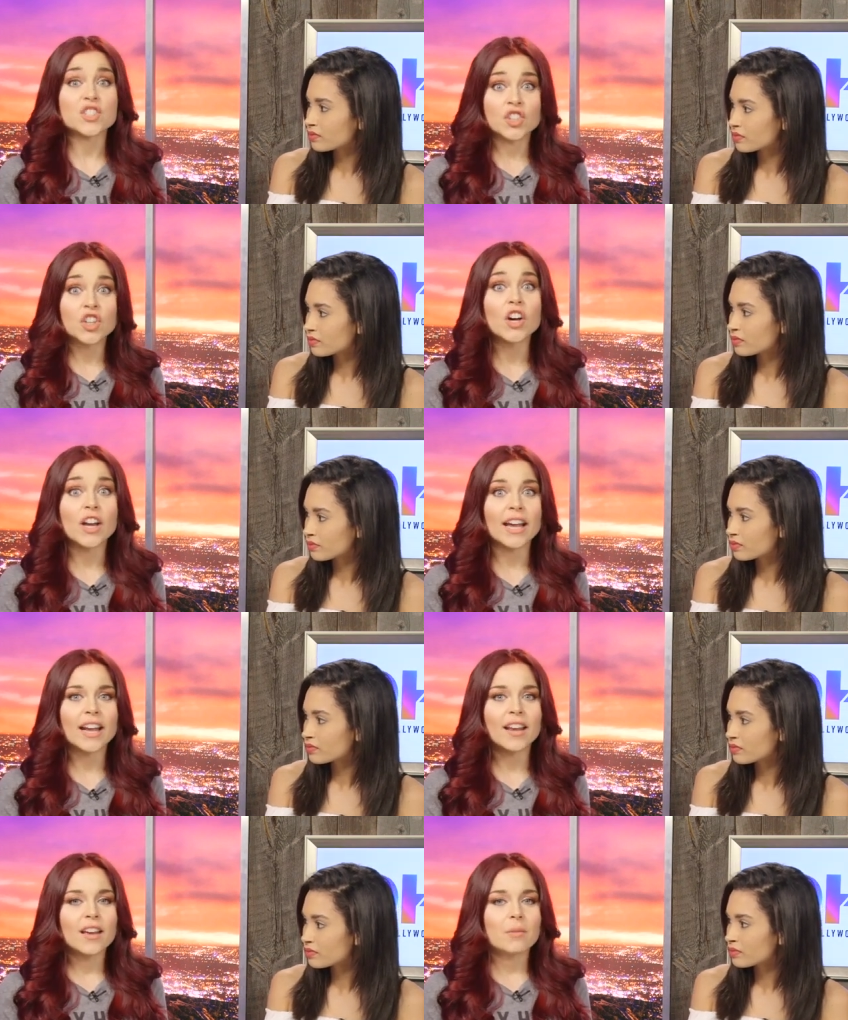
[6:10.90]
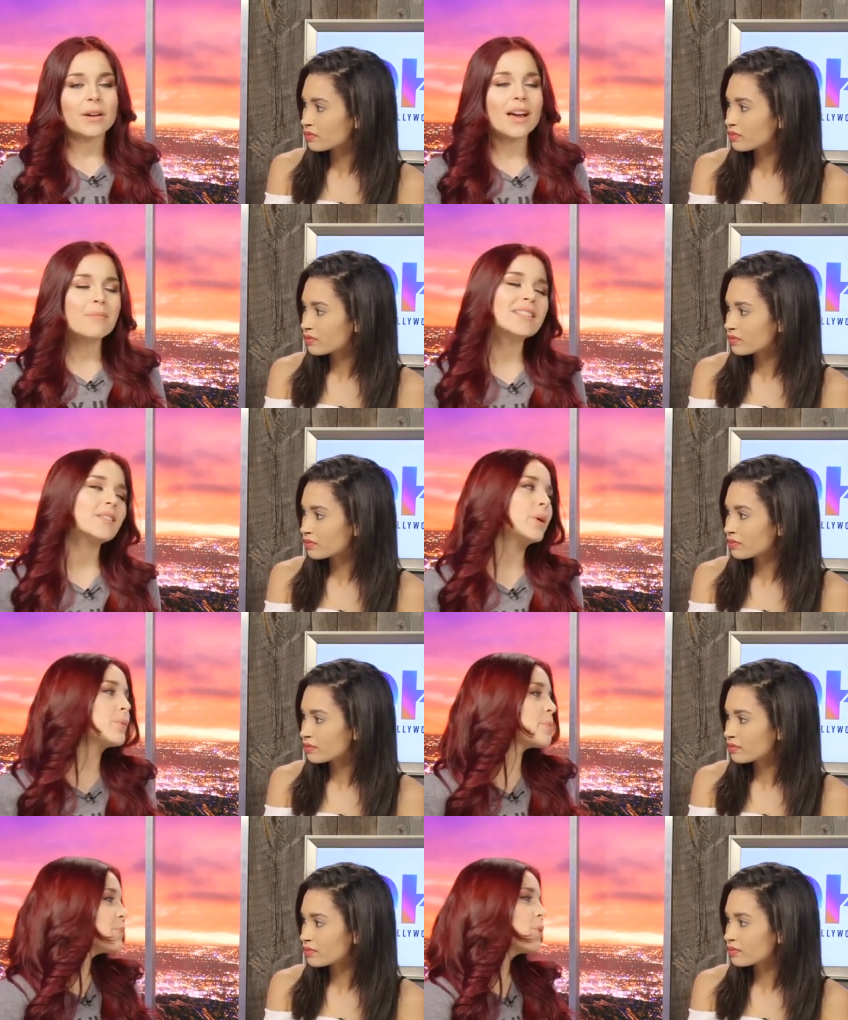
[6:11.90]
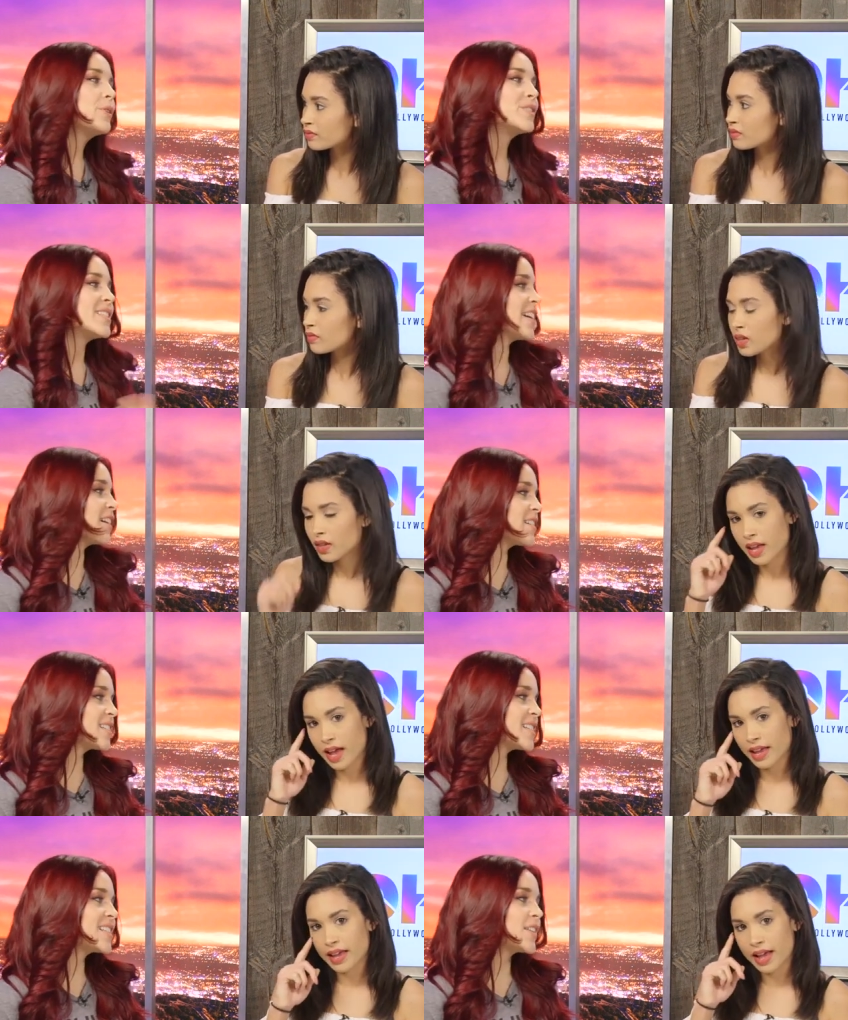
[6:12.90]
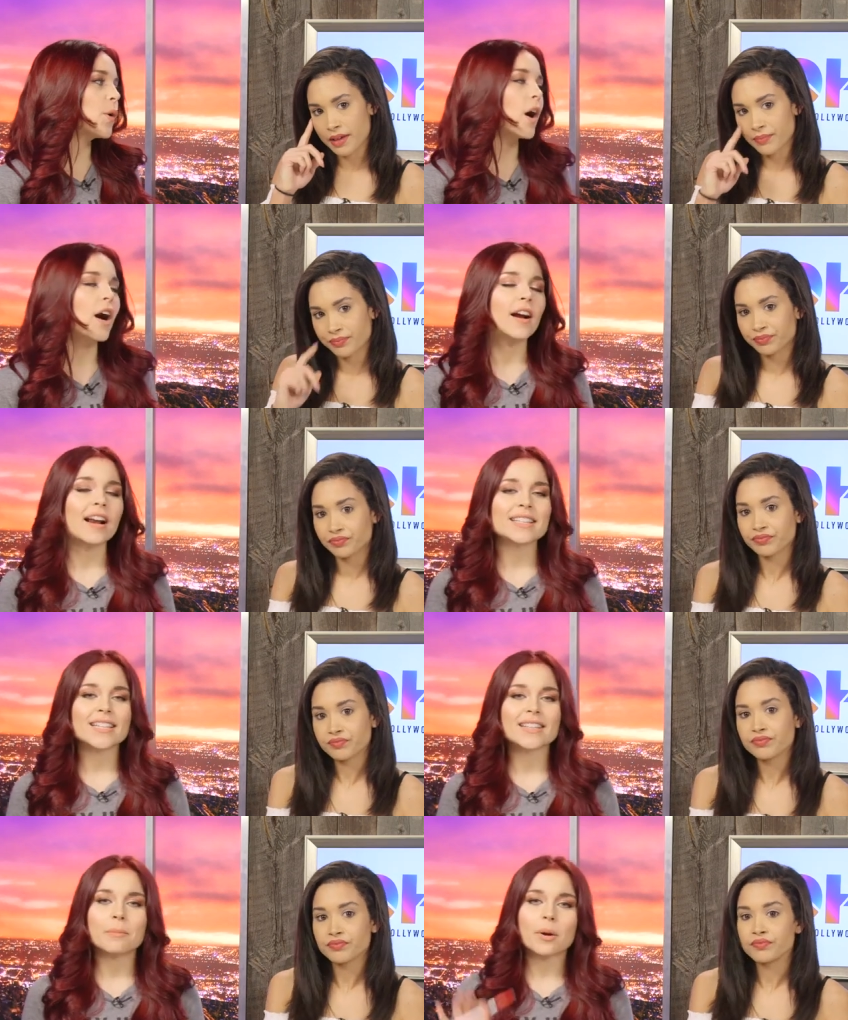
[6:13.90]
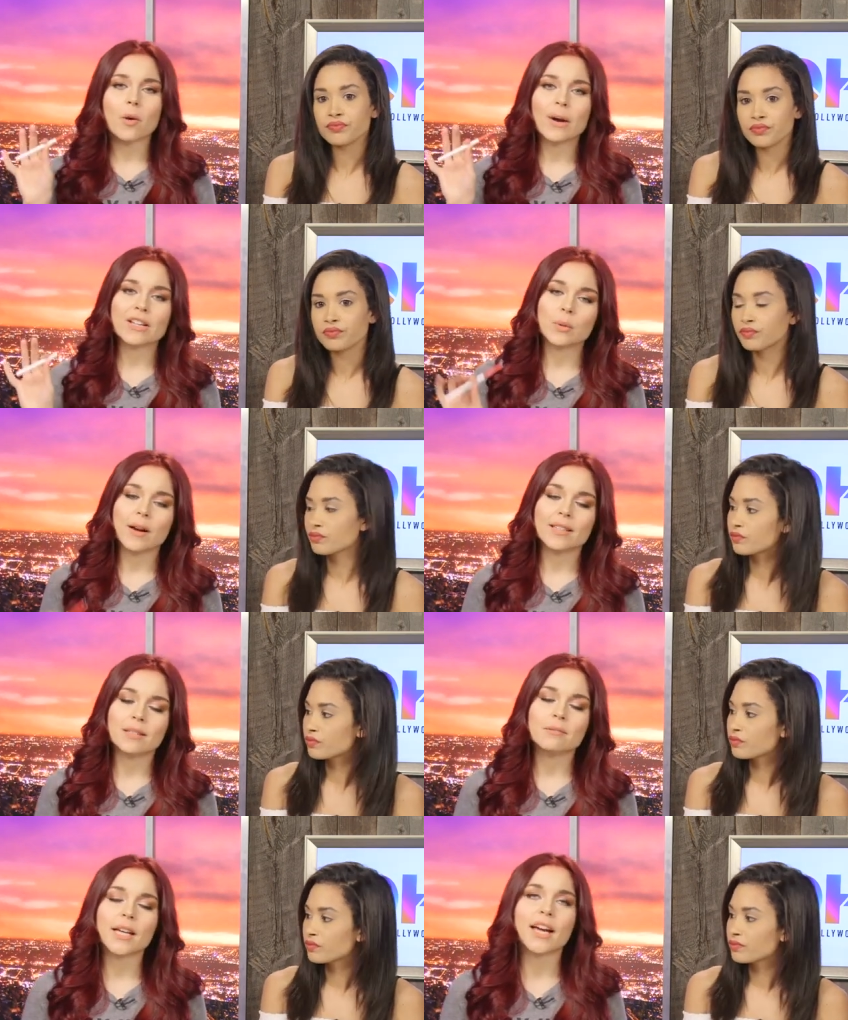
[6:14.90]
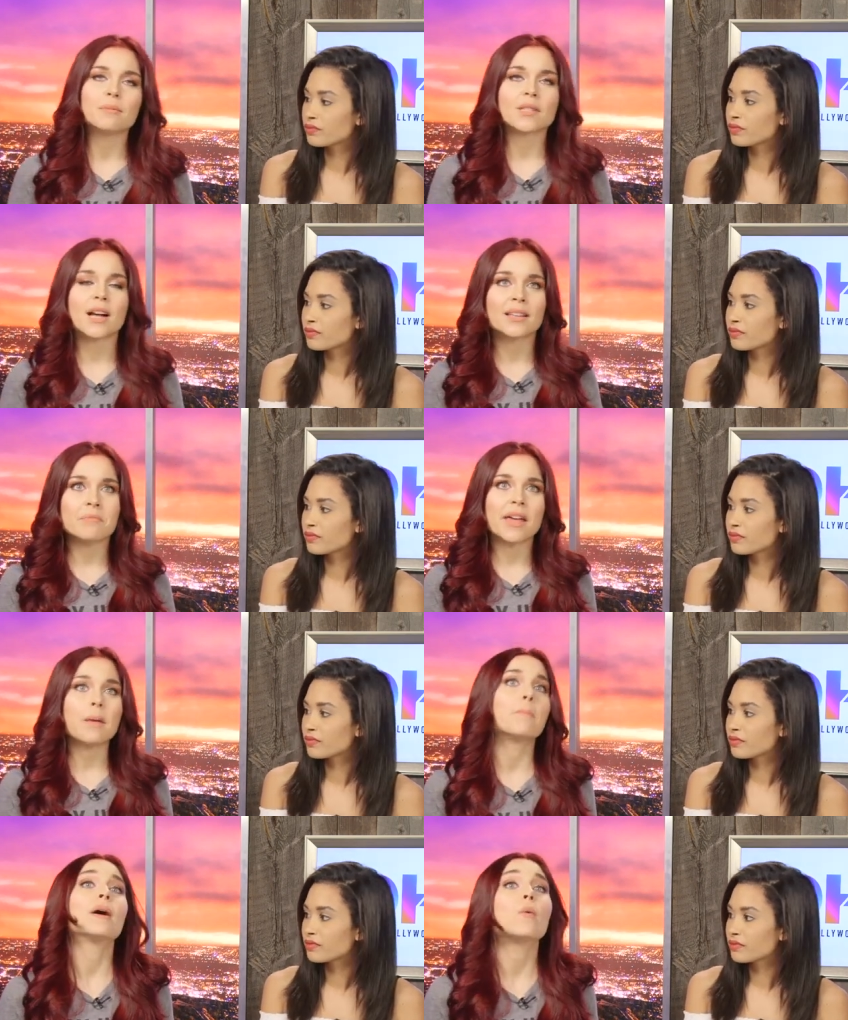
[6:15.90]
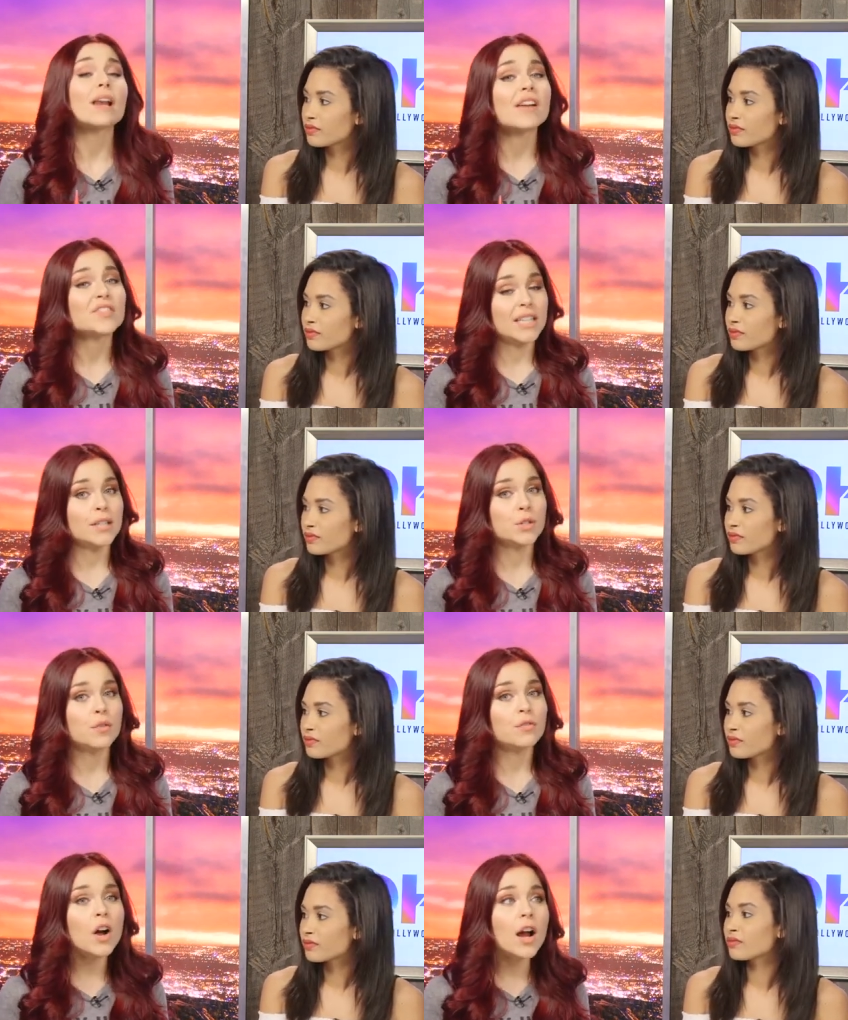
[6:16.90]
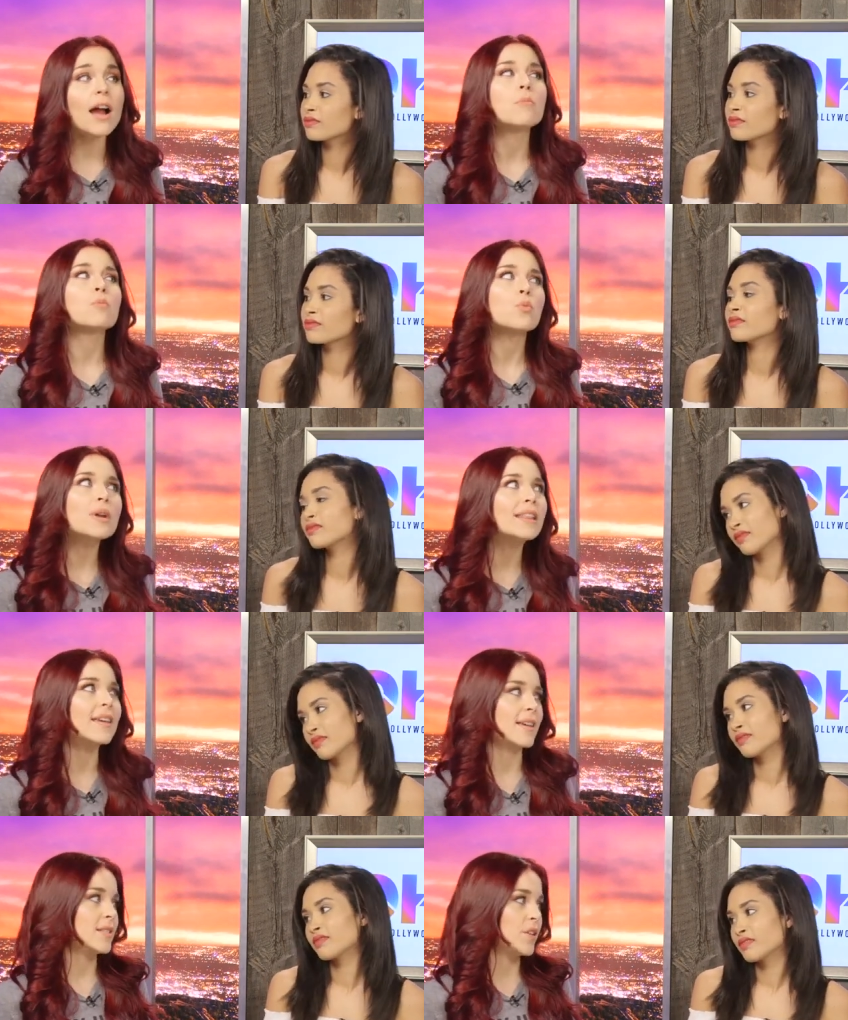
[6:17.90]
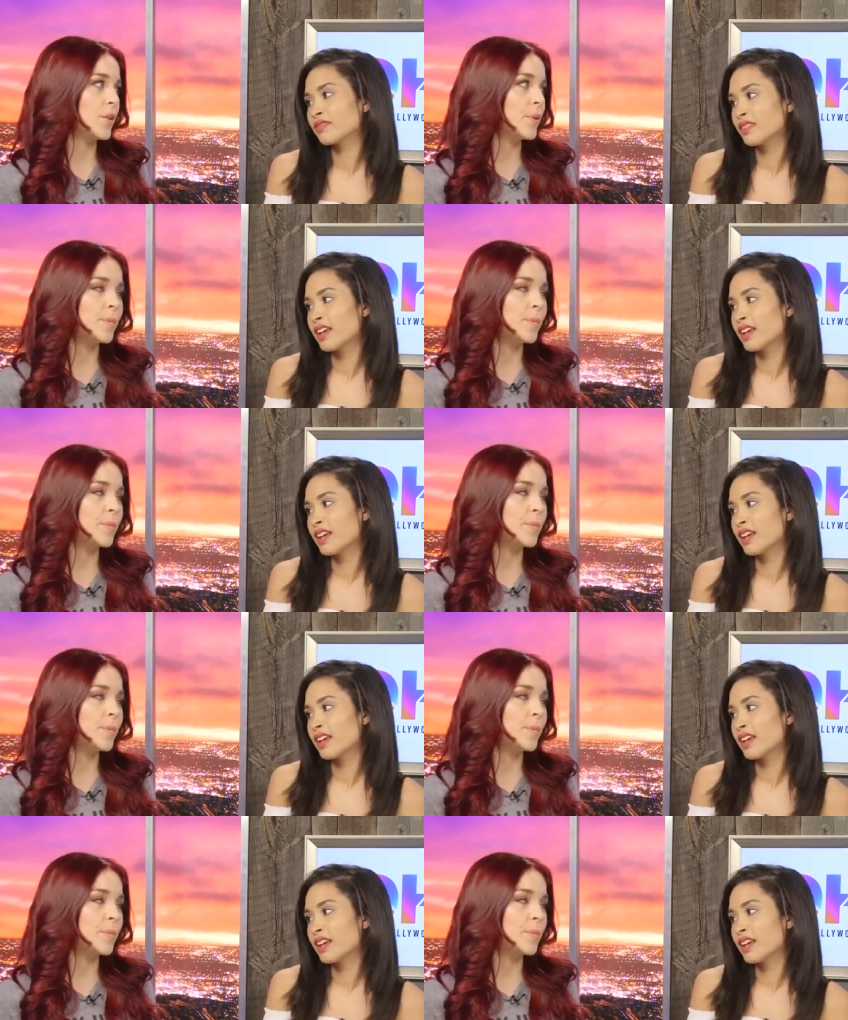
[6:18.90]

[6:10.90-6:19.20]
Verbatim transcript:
Speaker 1: she's good, but I'm the, we were, we're both singers. Yeah, yeah, it's yeah. so hard. I set the bar way too high sometimes, I'll admit. But what I've seen so far, I'm really into.